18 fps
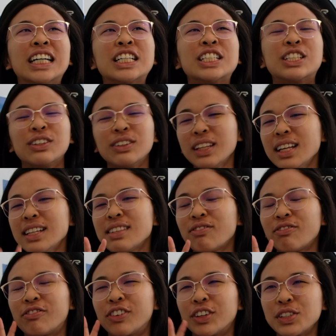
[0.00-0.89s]
do you know that
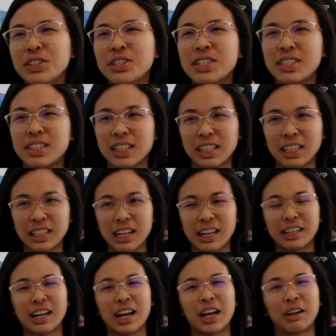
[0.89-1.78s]
first scene
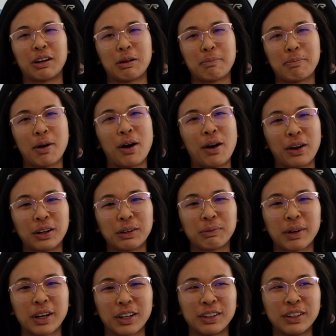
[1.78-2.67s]
in Harry Potter
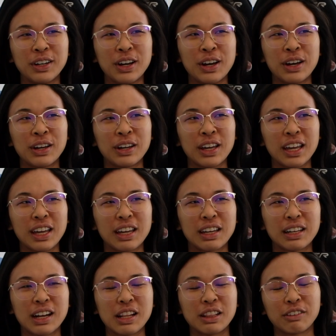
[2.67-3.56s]
where
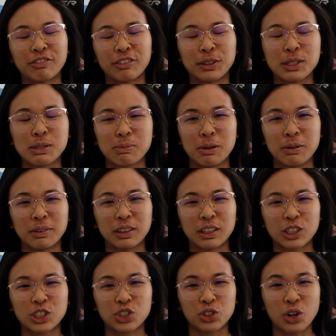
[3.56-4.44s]
in the first movie
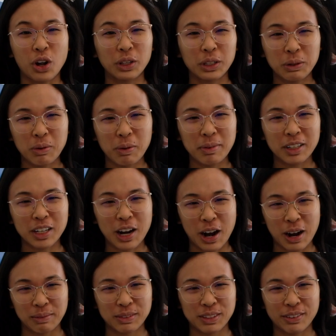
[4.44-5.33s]
the trolley woman
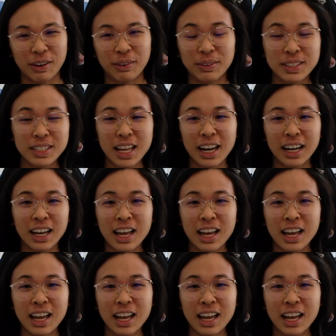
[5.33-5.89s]
comes around and was like,